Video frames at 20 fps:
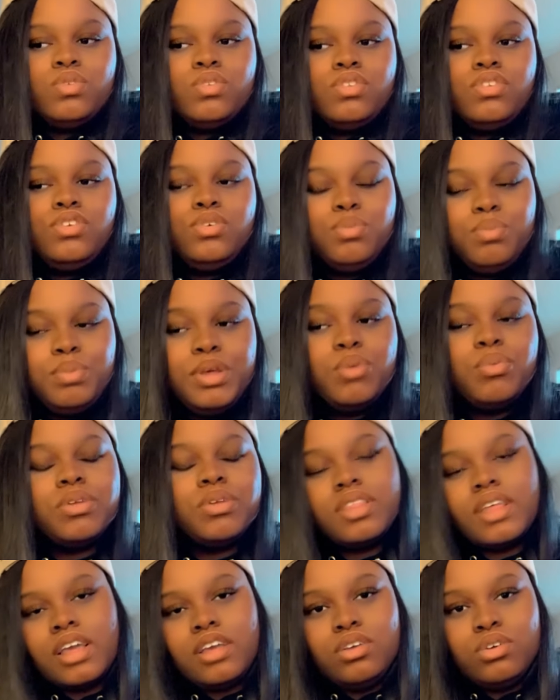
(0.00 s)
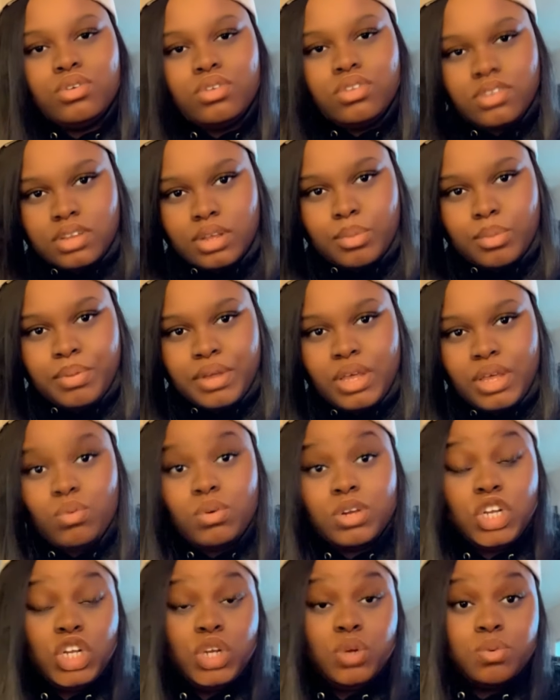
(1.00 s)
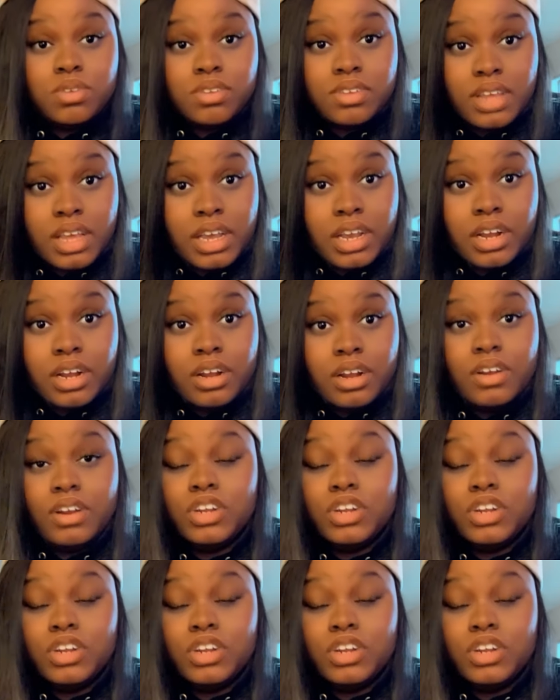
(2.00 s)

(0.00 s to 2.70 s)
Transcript: to be what they used to be when she was here,